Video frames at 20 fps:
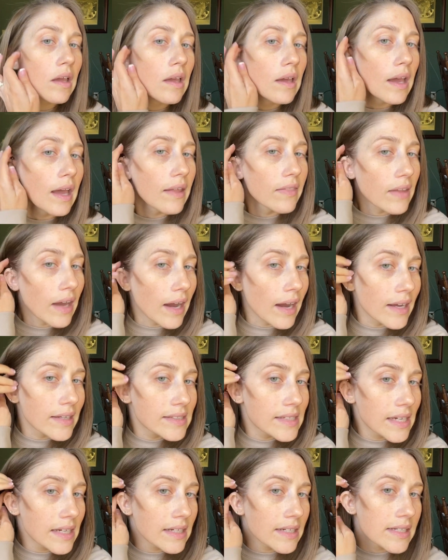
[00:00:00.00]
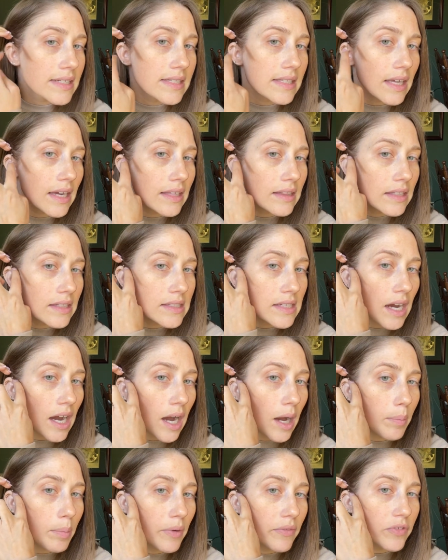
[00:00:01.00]
And the idea is like the
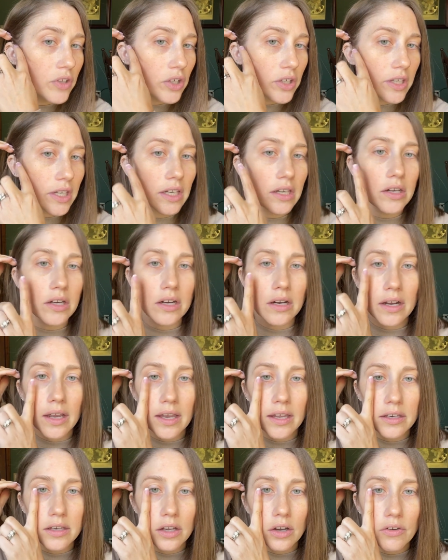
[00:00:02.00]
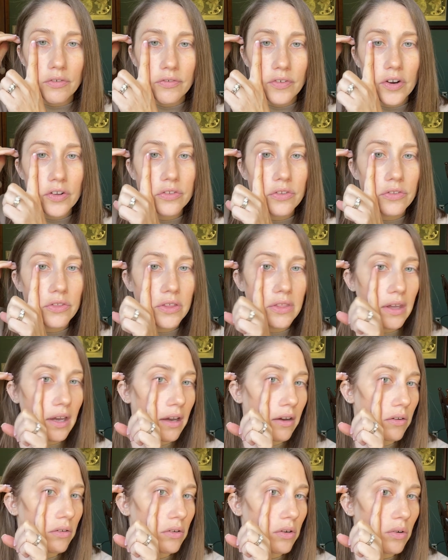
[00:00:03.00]
top of your ear and no further than the
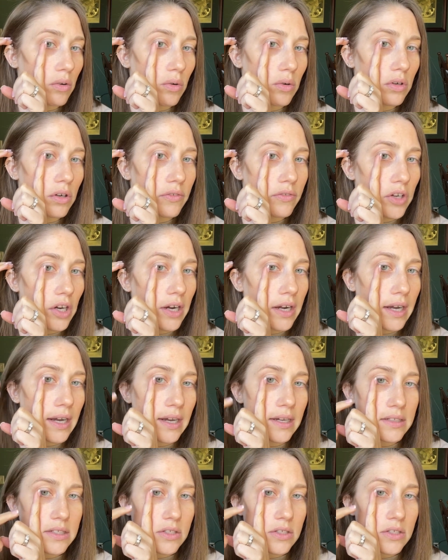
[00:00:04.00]
outer corner of your eye.